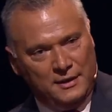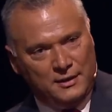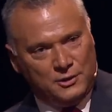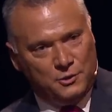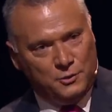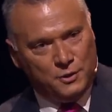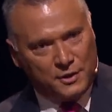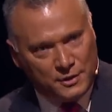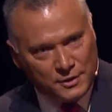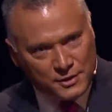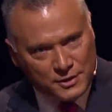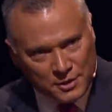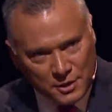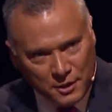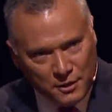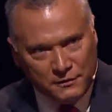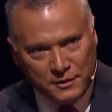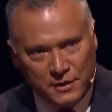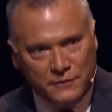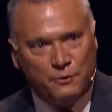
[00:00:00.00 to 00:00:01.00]
to a
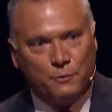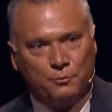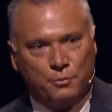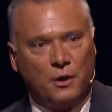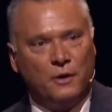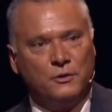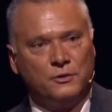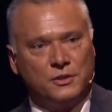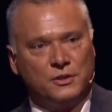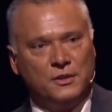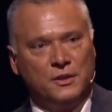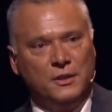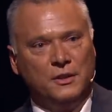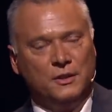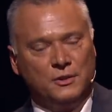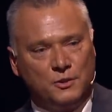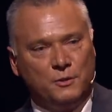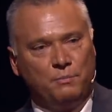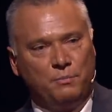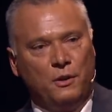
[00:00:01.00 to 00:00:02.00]
conservative approach
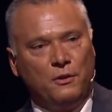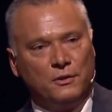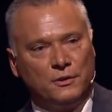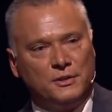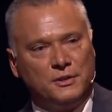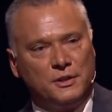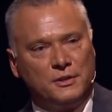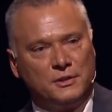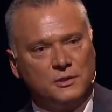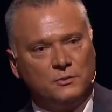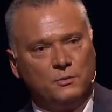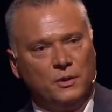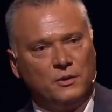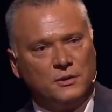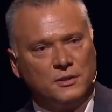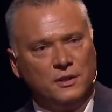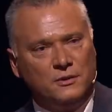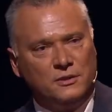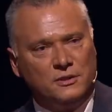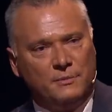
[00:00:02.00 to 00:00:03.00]
to politics as well.
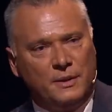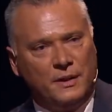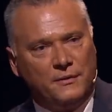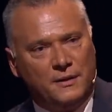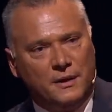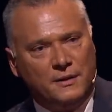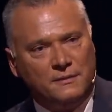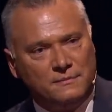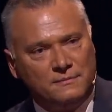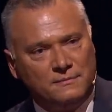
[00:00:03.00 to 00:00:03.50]
Tell us about that.